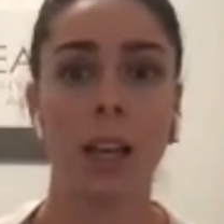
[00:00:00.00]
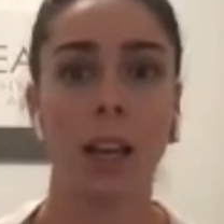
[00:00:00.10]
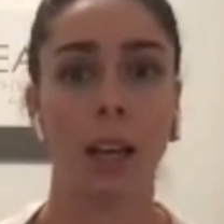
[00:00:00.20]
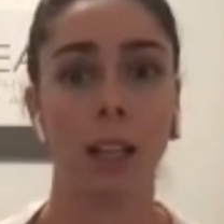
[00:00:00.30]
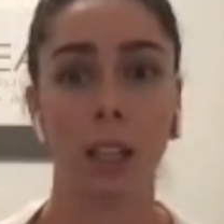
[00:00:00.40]

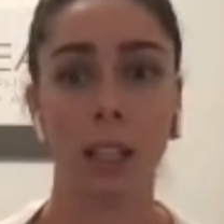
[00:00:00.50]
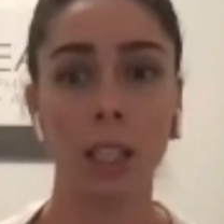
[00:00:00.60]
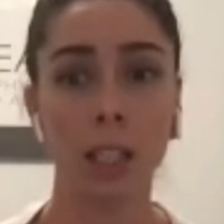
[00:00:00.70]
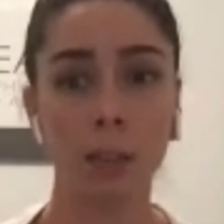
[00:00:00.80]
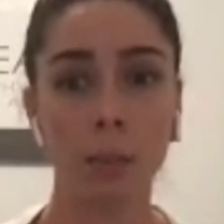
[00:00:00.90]
And it can
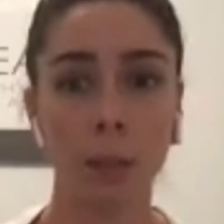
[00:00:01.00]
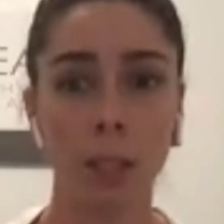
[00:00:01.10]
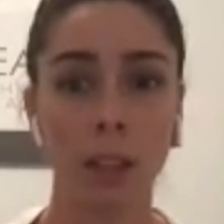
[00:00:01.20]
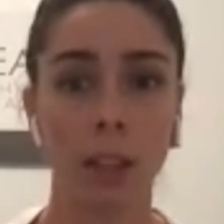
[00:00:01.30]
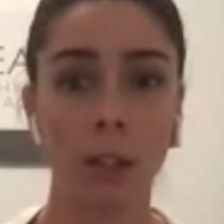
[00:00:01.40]
even
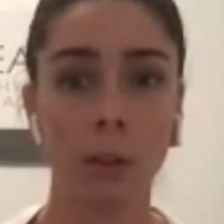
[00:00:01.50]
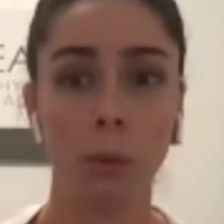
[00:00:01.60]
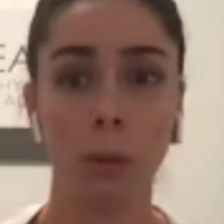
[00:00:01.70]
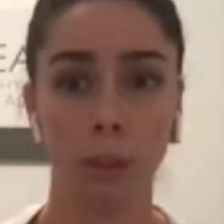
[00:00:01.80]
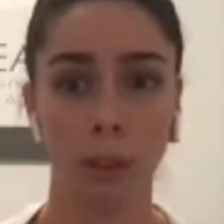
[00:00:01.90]
be that you
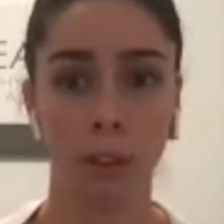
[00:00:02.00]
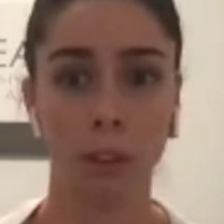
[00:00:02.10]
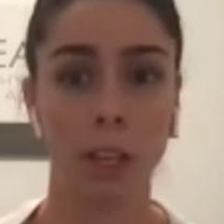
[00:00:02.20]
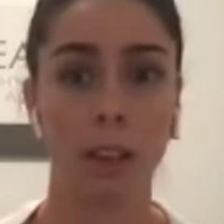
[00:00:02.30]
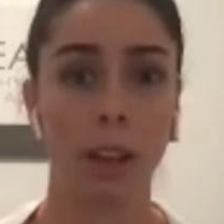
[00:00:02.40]

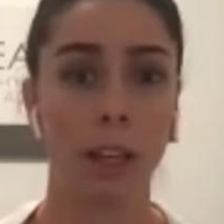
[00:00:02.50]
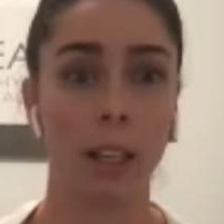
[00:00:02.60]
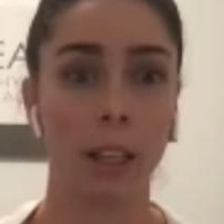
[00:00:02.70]
learned that